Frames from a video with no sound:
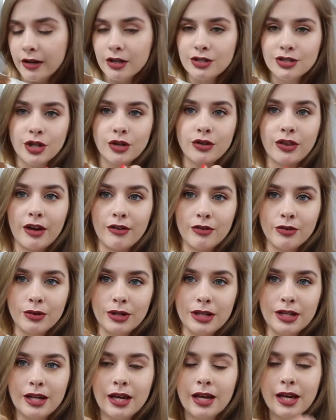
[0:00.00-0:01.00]
so they're all
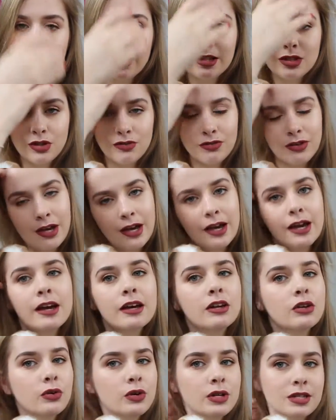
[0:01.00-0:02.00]
in here so if you
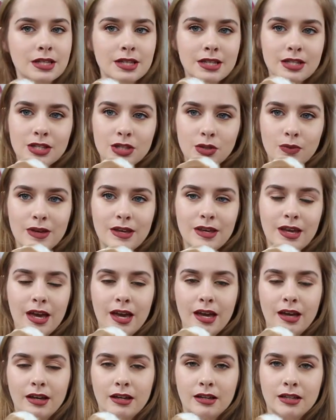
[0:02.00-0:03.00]
hear noises
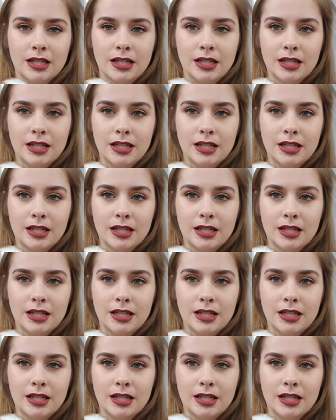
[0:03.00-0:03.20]
squeaking